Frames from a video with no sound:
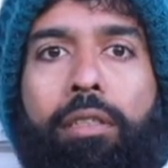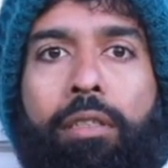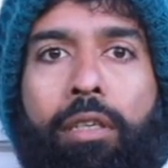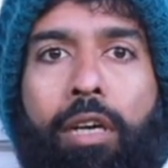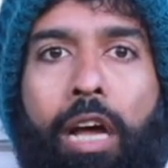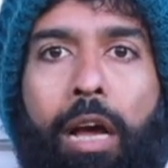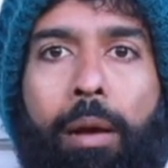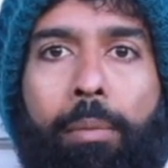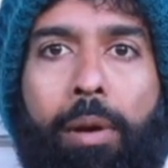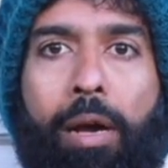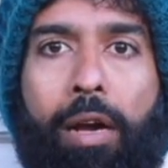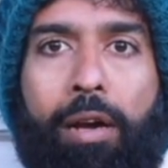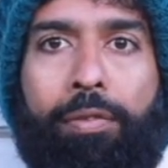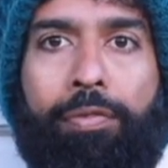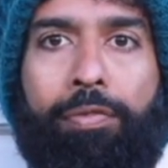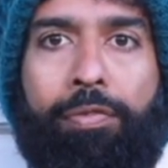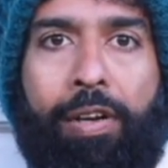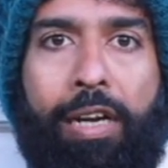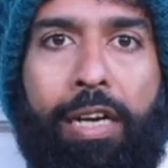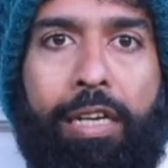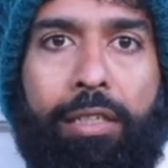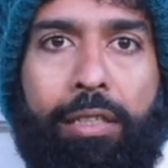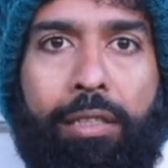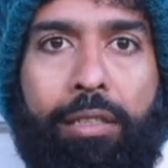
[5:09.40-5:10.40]
Rama
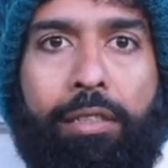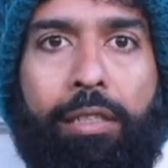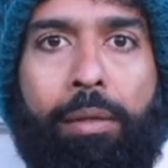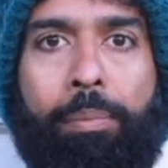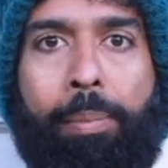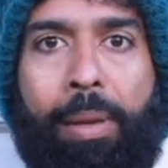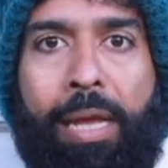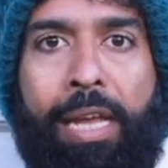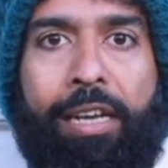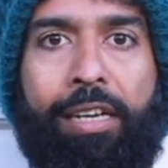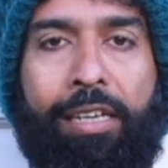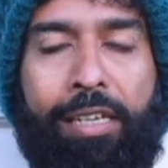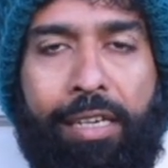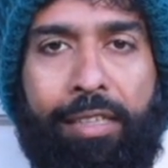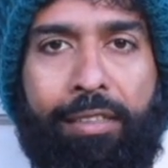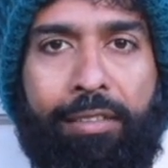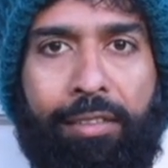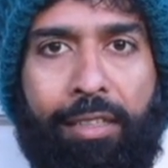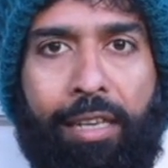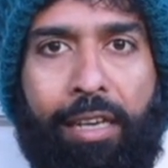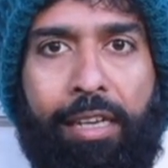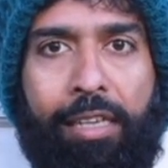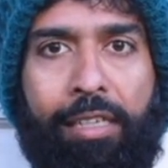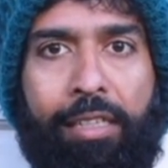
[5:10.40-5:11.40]
felt the pain in
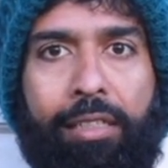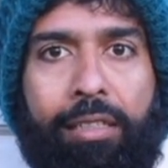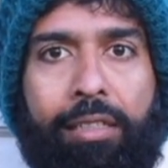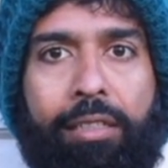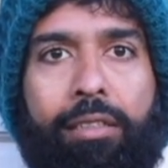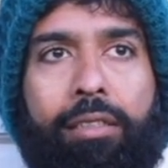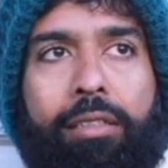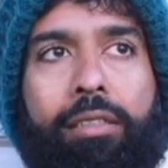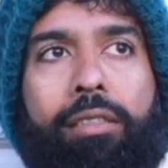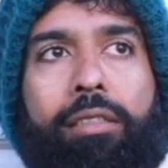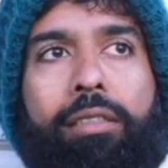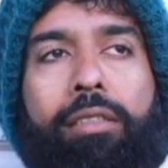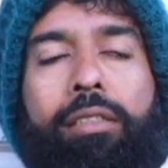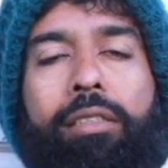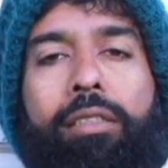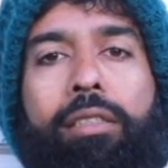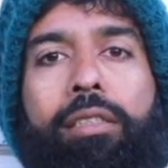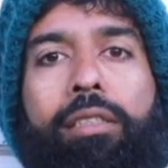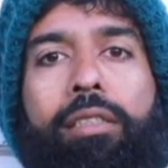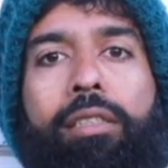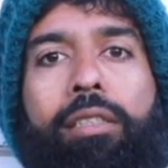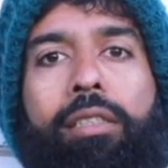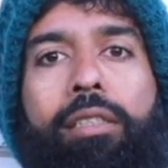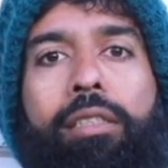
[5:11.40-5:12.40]
exile
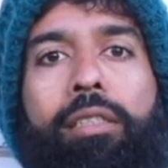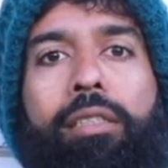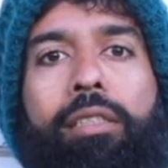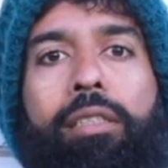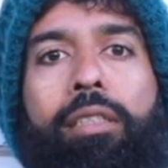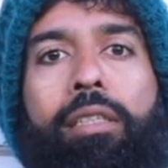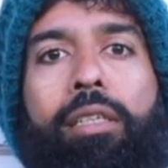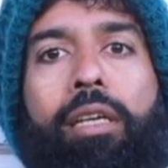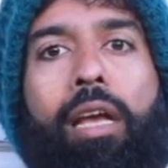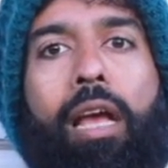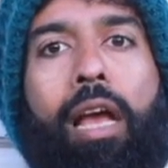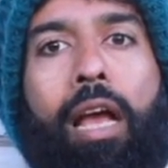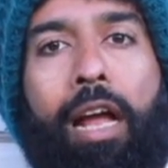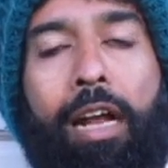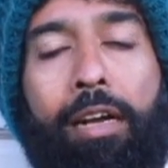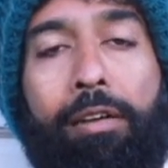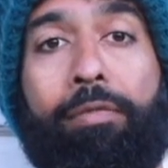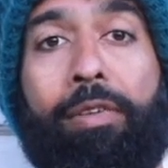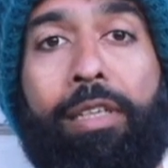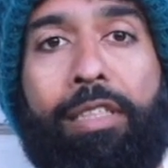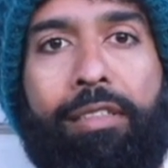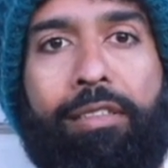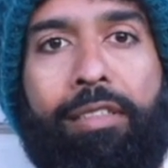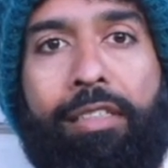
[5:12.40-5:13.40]

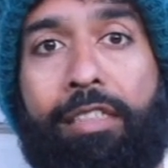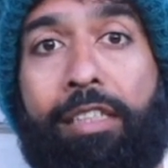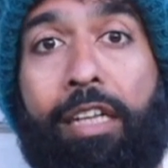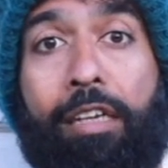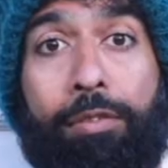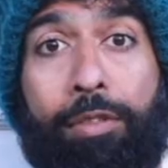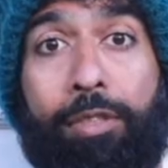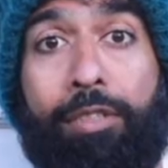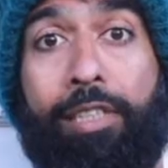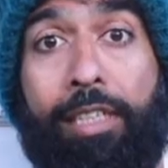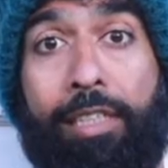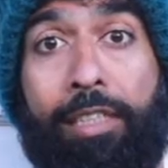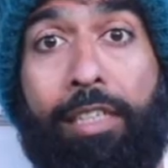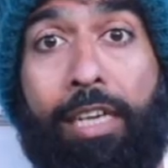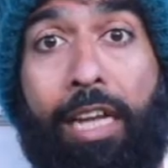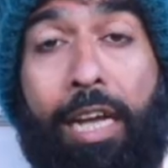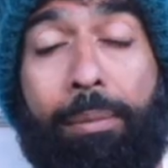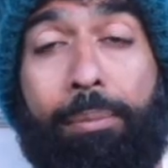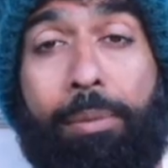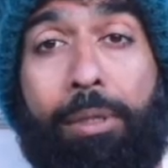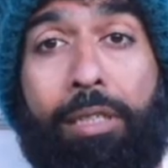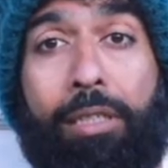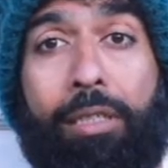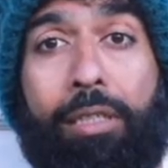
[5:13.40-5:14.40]
and when Sita was
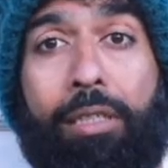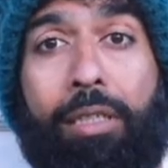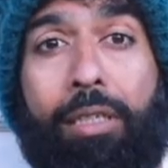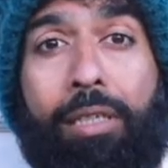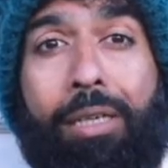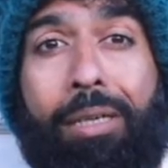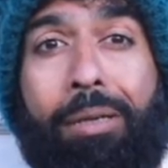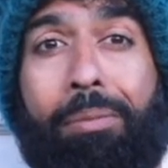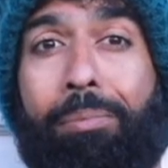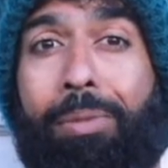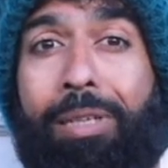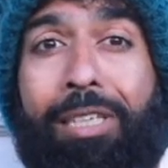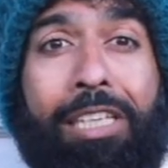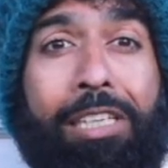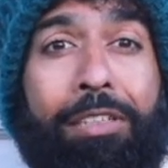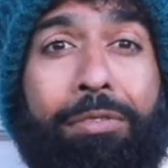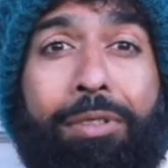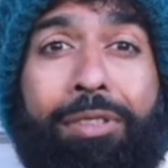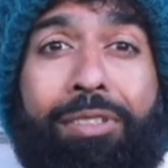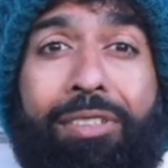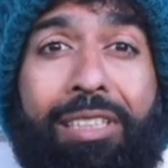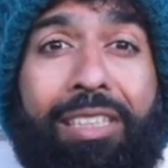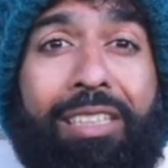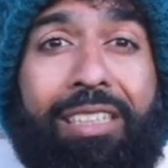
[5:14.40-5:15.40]
kidnapped, but he
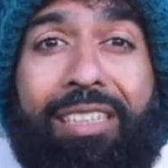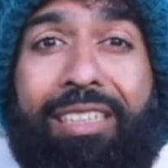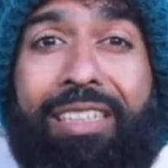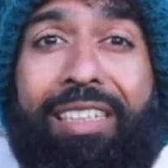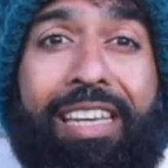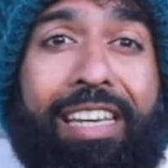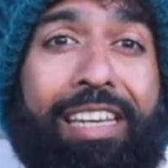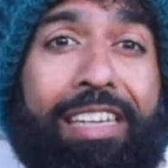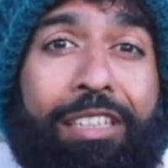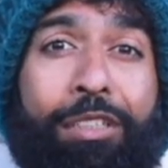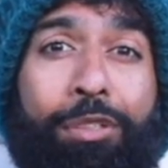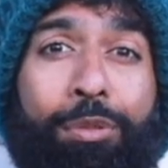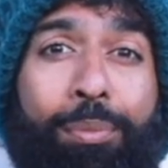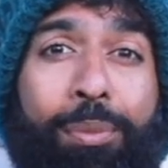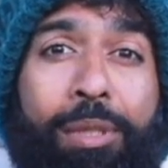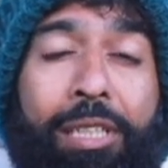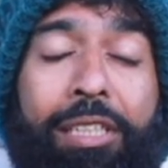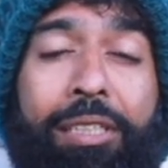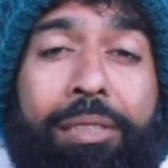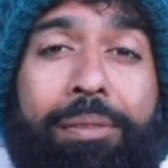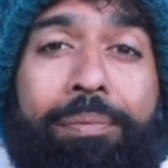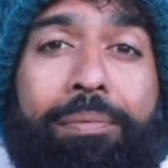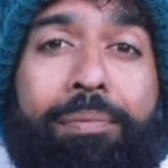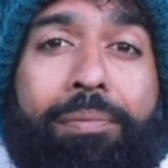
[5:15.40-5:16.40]
was still a king to
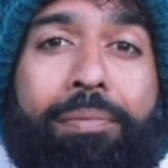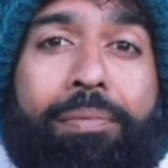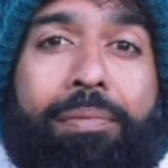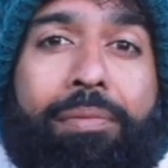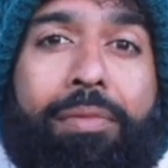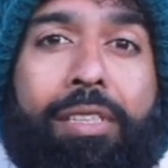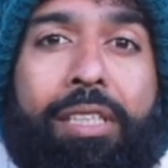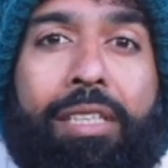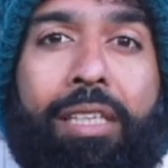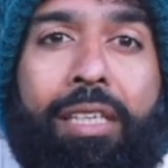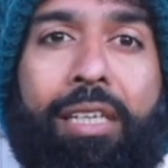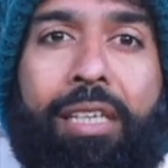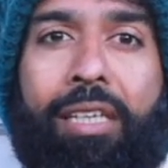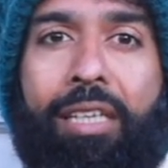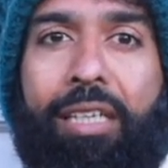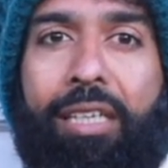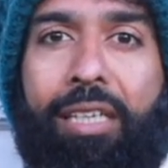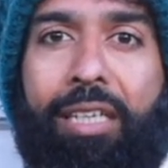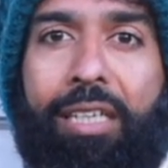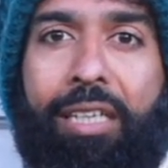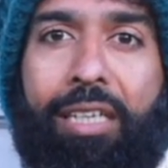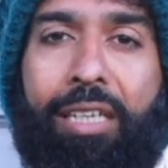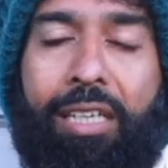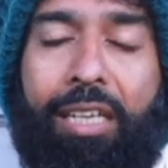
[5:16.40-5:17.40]
be.
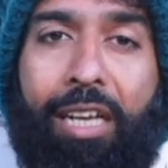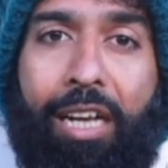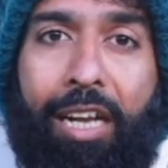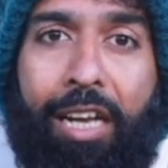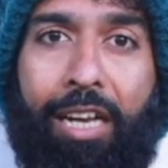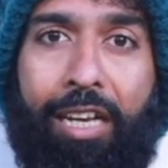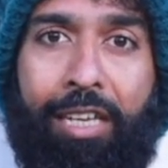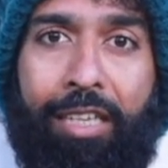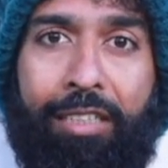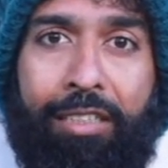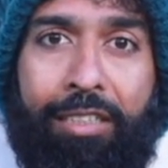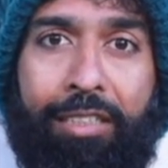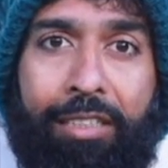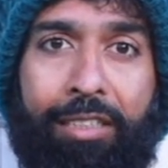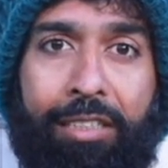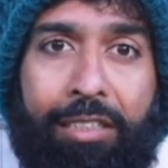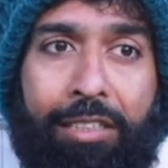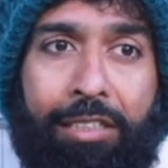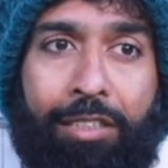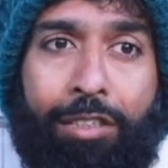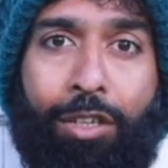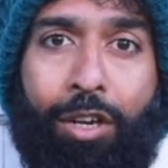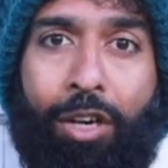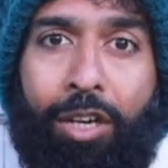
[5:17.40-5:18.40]

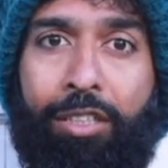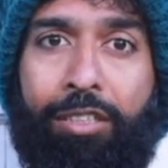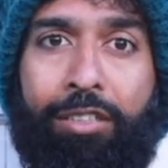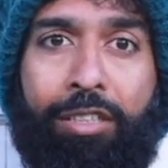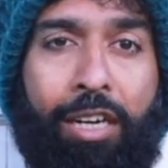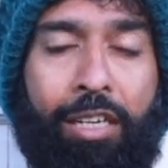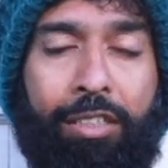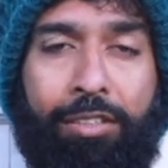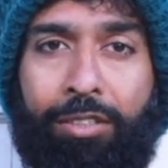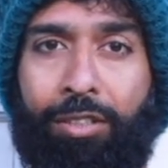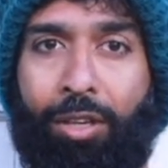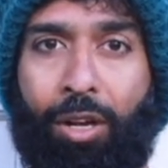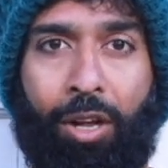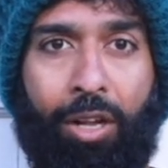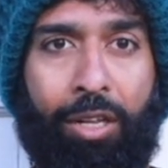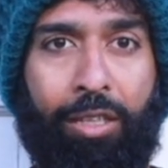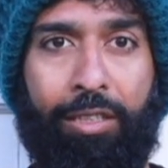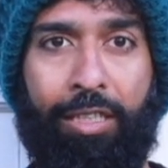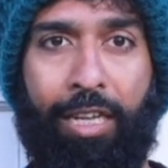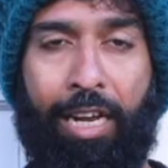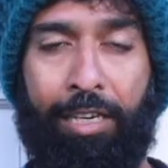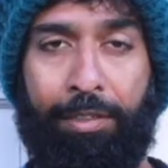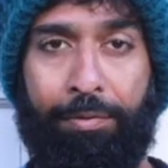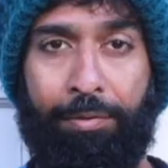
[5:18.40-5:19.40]
And contrast
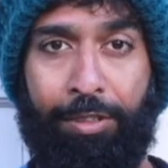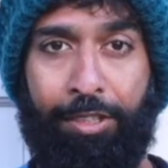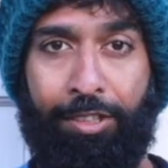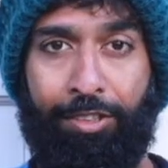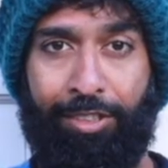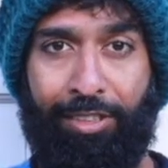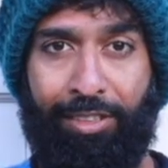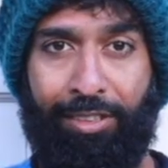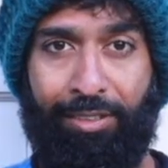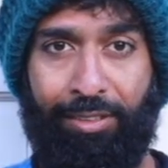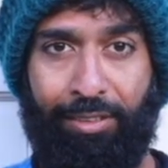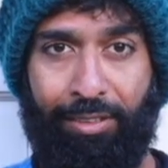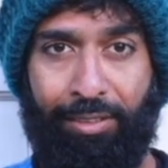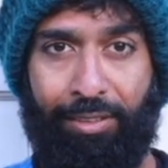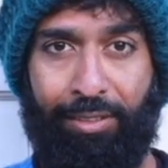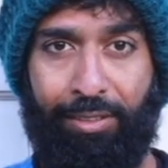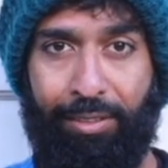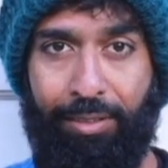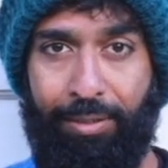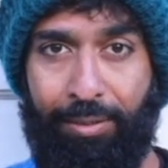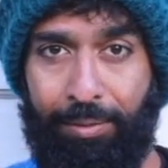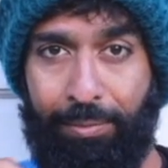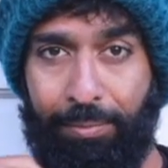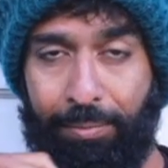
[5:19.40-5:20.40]
all that with
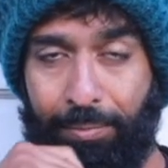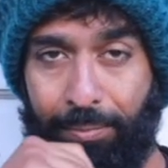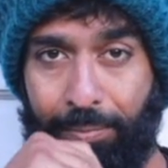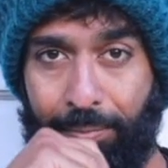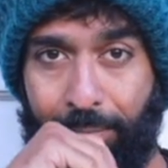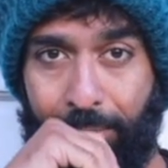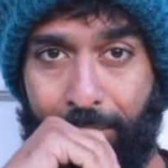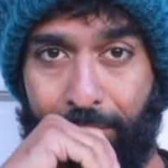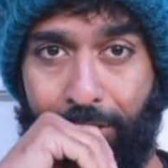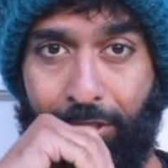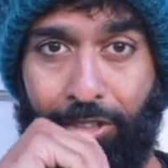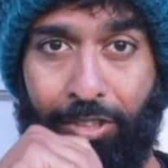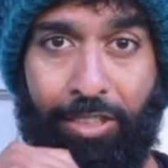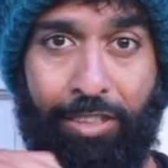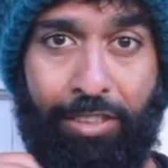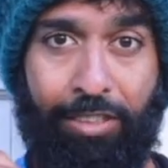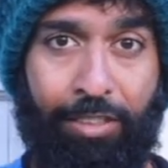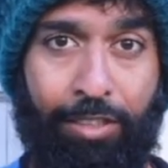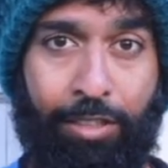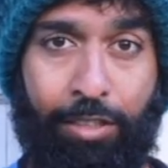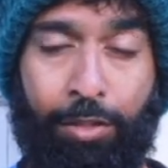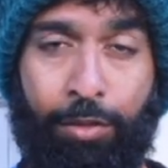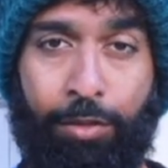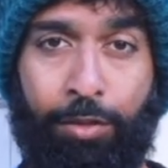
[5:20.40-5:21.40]
Jesus.
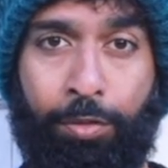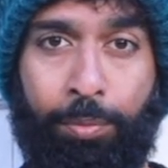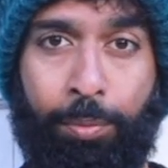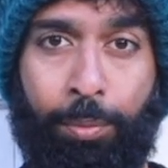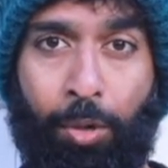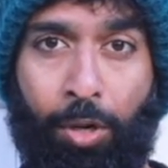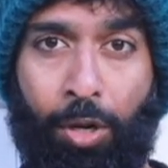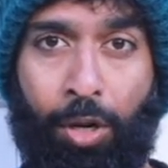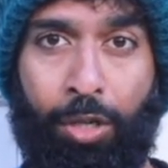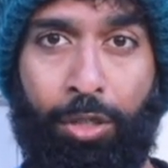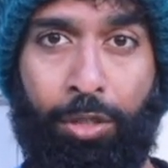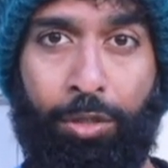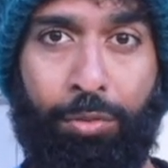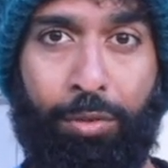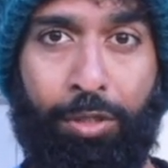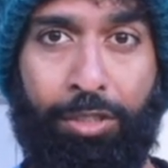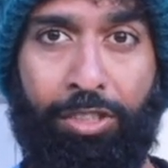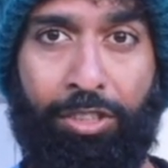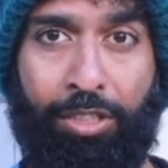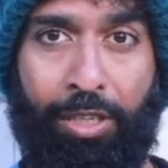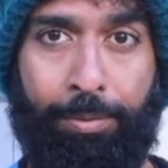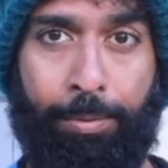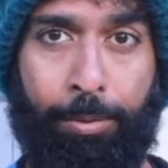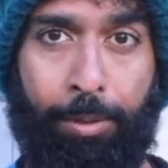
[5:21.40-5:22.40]
Jesus was born to a
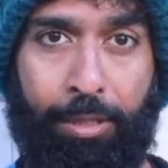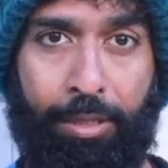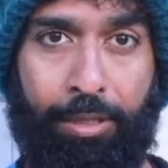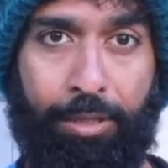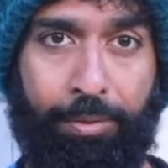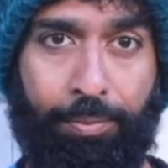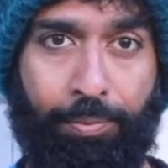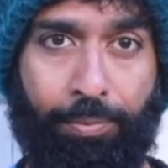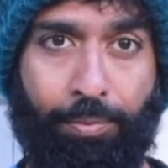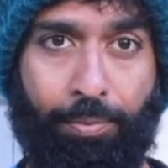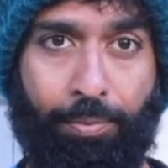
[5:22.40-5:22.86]
shepherd.